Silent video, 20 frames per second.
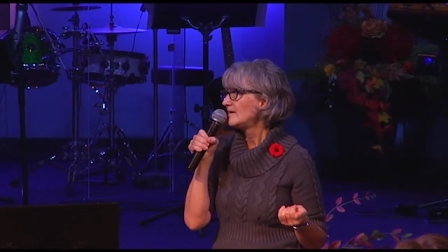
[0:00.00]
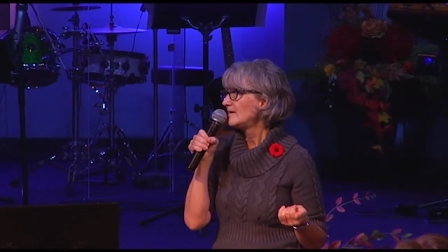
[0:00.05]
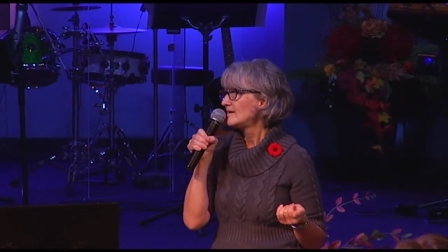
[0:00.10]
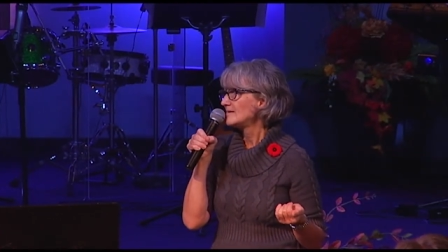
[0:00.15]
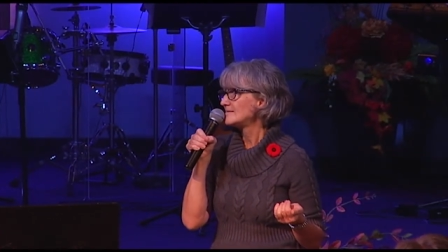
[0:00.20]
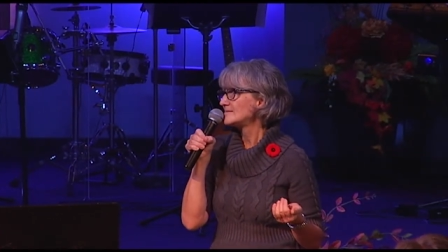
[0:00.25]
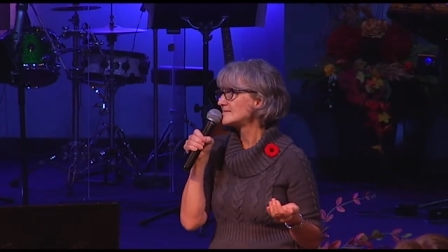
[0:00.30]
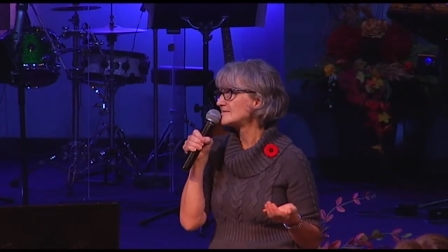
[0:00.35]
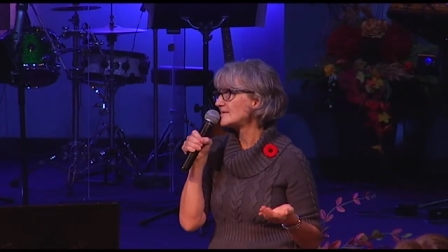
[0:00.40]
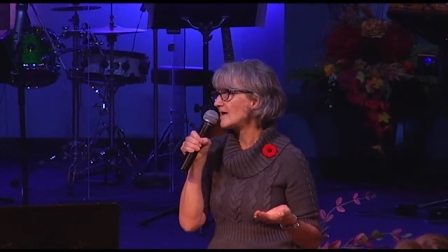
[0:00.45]

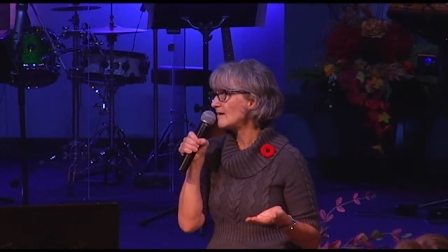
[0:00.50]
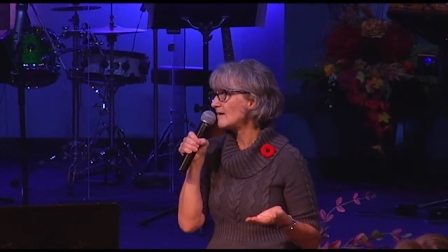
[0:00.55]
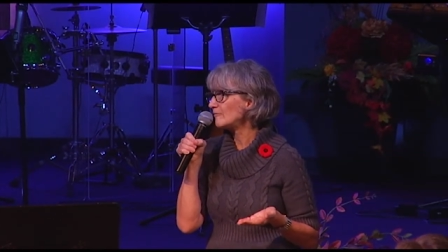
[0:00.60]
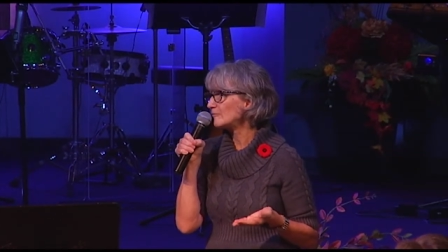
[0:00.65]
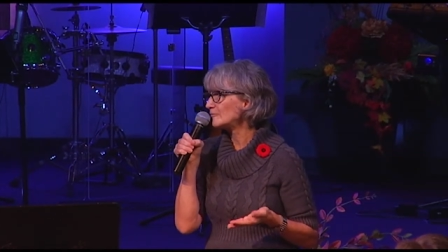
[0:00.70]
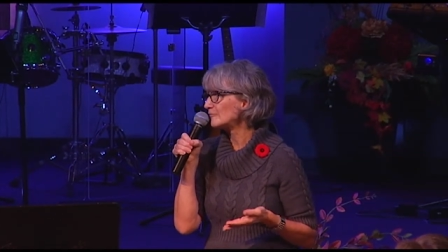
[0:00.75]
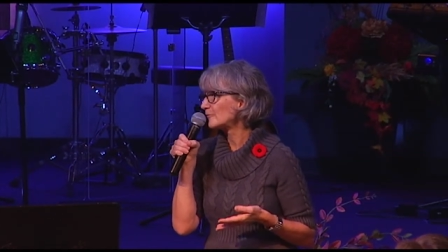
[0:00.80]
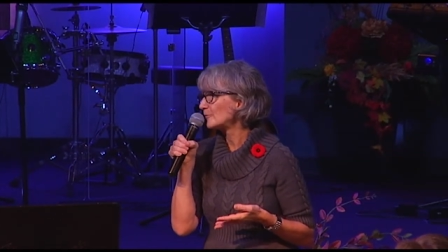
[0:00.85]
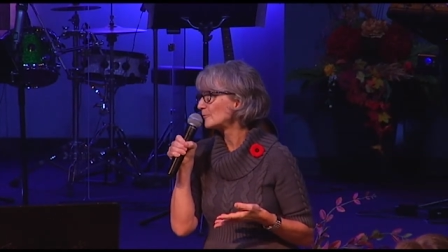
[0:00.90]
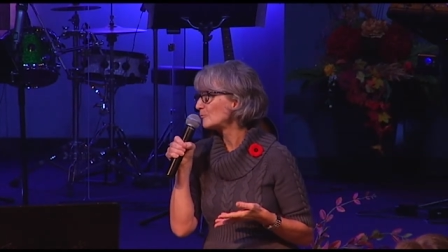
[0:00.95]
and
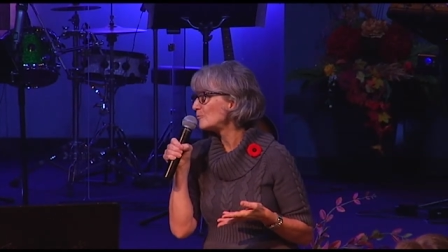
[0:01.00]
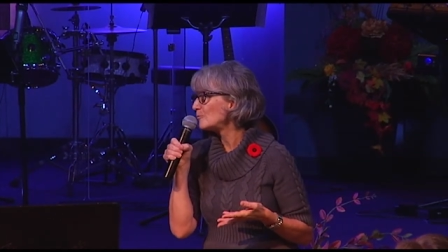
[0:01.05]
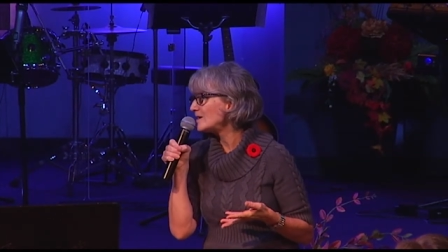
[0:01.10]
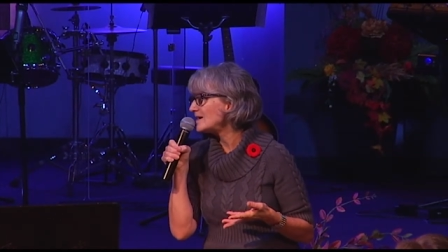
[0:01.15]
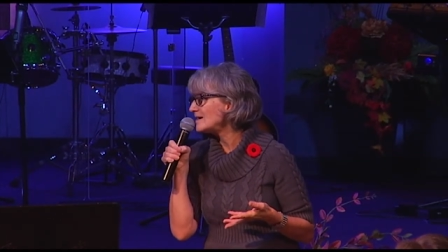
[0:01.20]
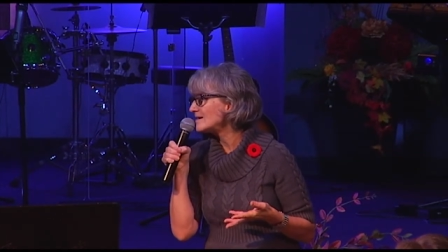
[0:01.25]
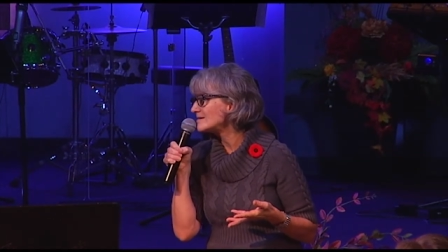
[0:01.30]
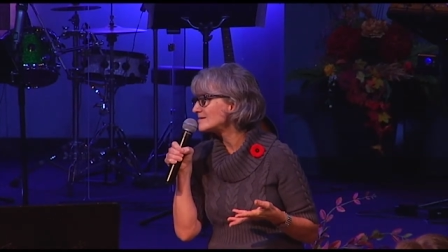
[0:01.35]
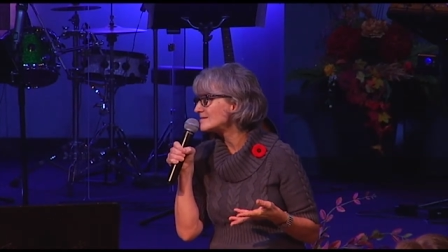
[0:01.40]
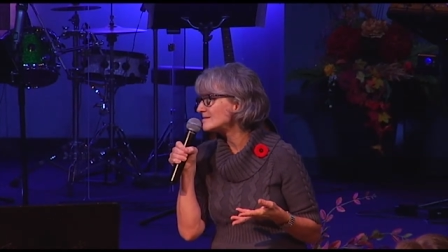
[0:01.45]
sailed for
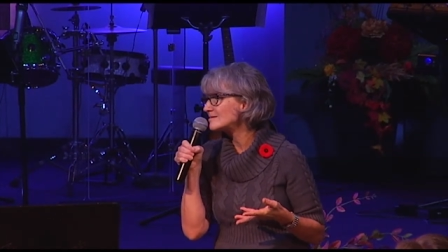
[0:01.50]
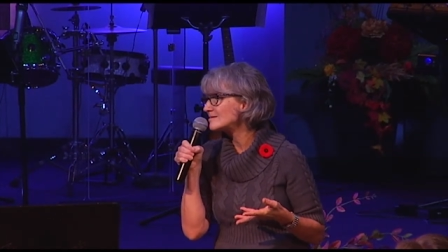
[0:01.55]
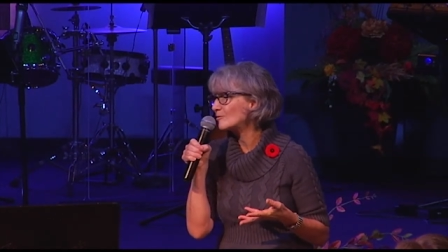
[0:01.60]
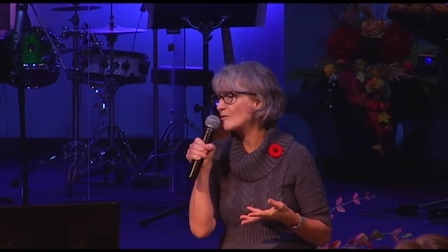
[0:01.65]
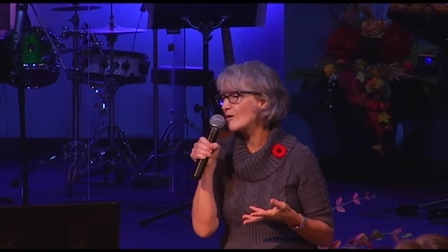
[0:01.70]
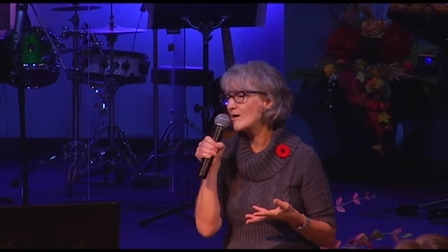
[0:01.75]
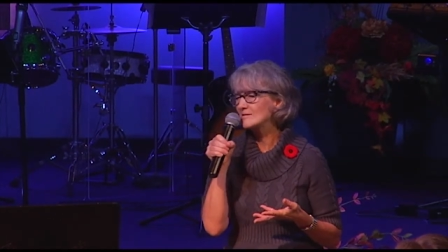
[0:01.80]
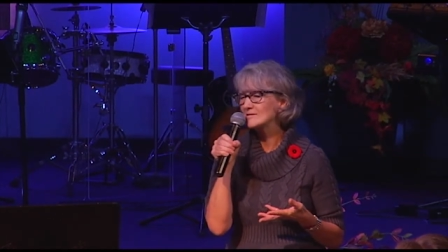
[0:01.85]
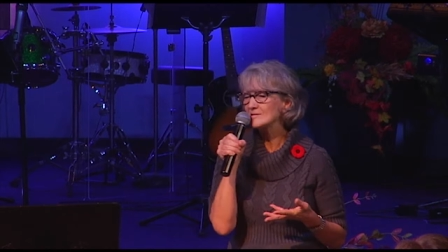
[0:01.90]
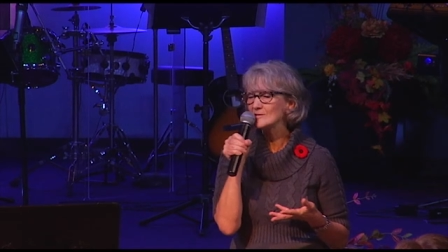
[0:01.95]
weeks
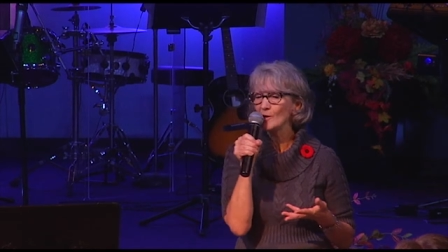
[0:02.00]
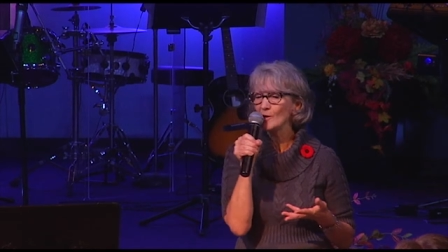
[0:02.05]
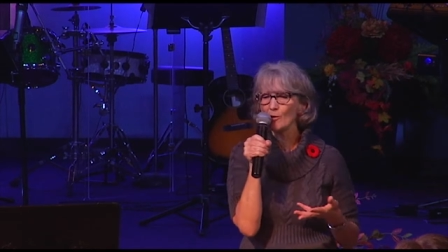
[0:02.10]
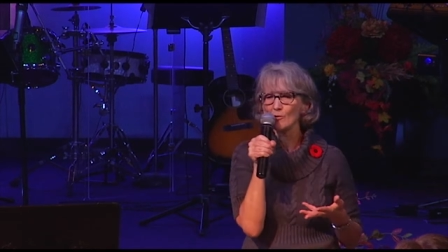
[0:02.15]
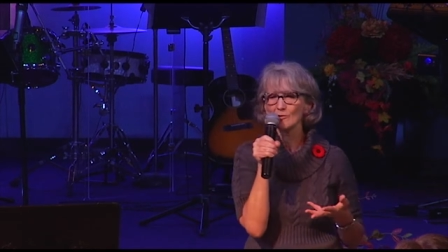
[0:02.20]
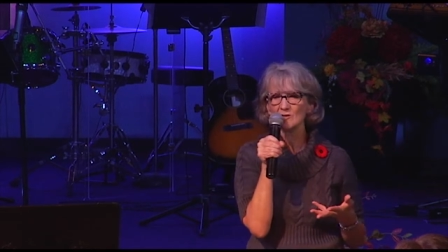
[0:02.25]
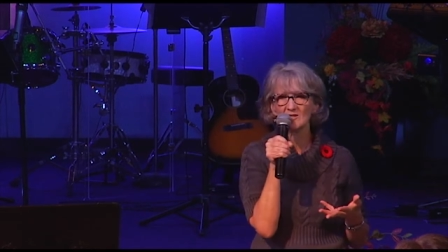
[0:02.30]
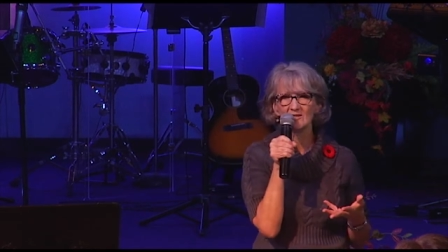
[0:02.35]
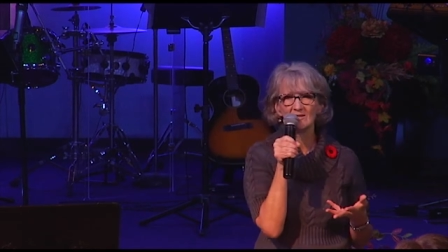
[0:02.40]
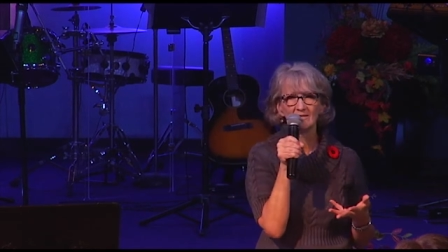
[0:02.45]
across the
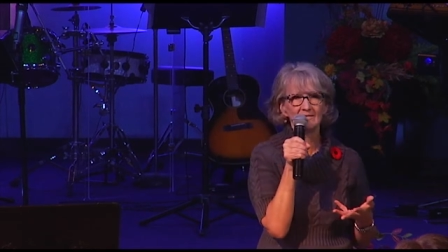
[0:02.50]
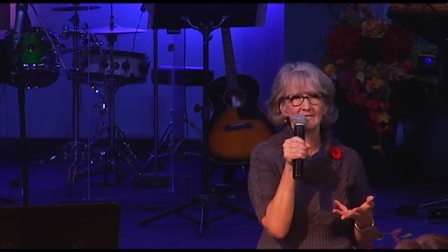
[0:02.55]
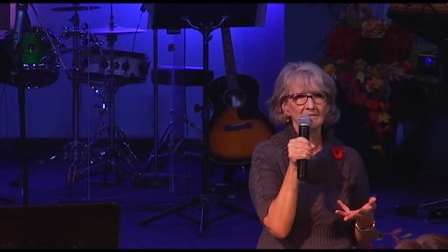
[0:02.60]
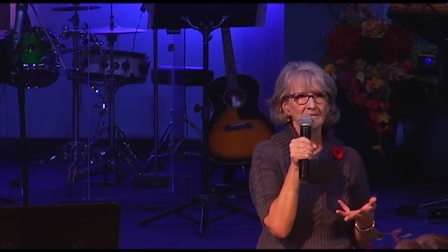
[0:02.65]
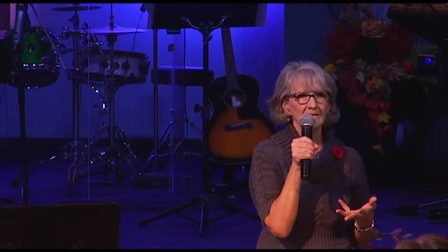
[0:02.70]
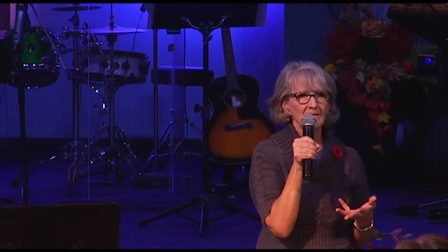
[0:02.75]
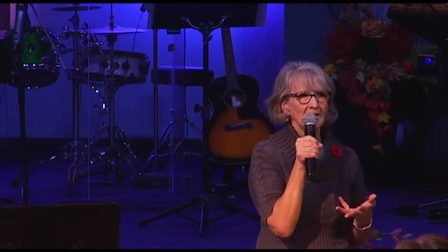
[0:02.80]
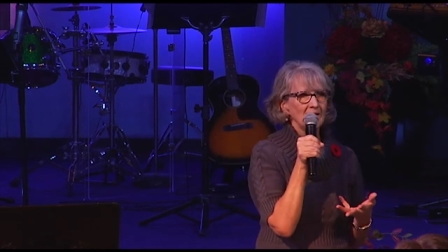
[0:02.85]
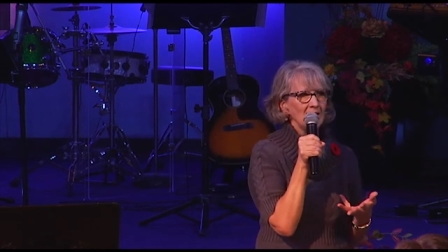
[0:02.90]
ocean